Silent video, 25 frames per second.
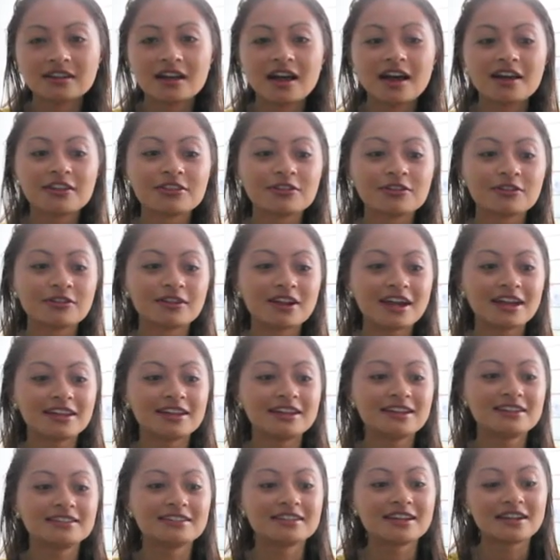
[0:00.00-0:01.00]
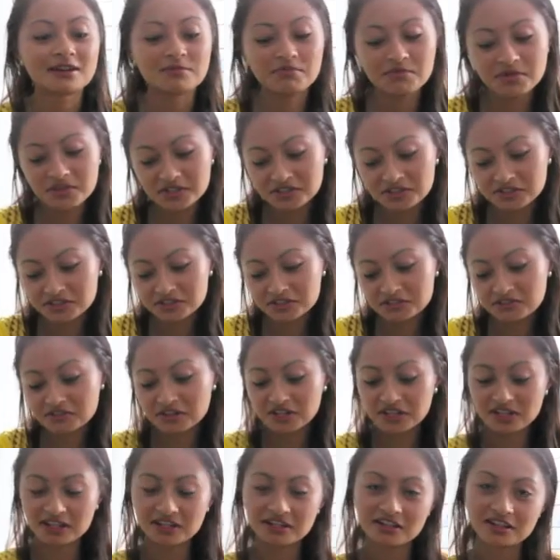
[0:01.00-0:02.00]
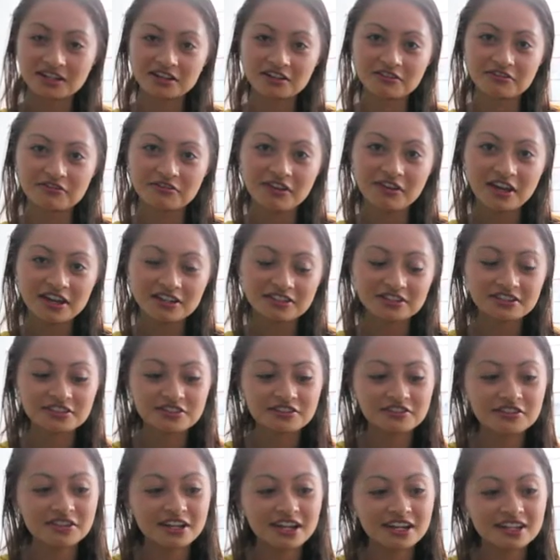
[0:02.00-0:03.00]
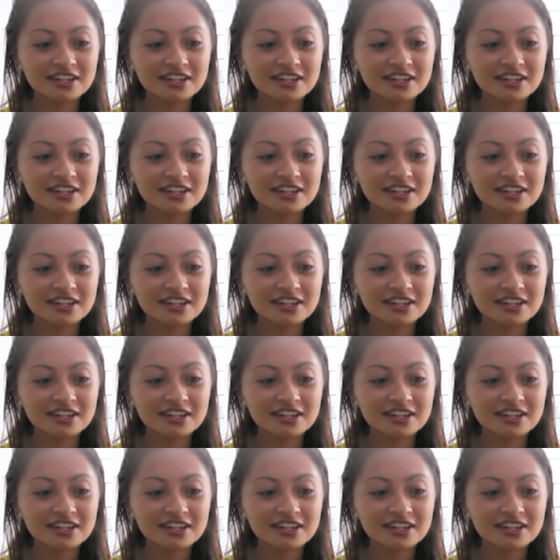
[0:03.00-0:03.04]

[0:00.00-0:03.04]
I thought I needed to get a business degree, I needed to get a fashion degree,